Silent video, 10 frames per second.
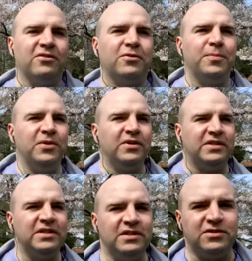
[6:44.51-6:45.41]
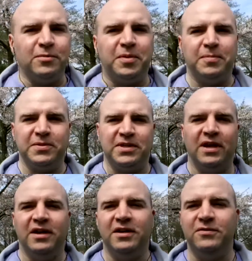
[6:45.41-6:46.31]
communities, not people's
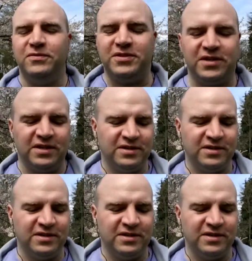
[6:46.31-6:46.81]
lives.